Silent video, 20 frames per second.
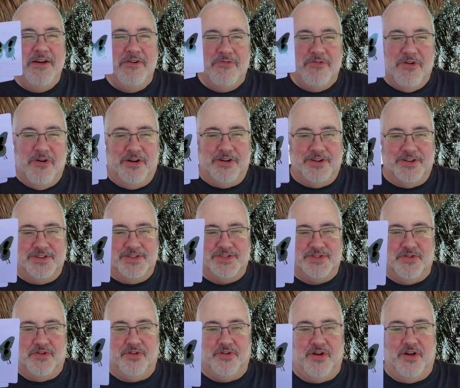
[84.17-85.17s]
we're all going to
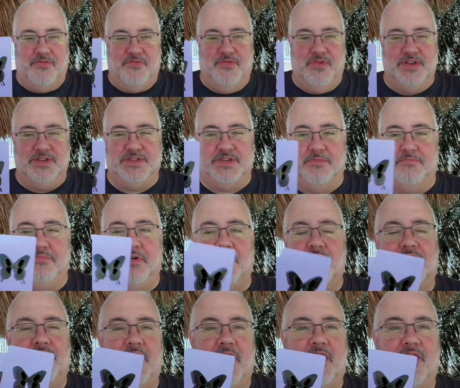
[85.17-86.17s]
start off with some
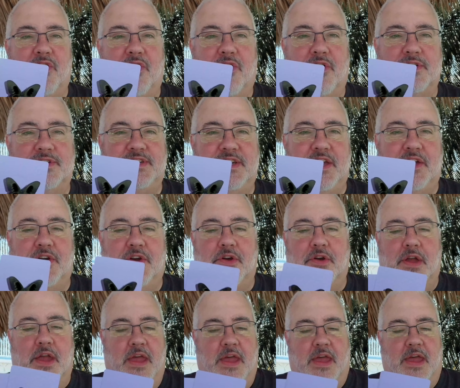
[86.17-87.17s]
butterfly cards here,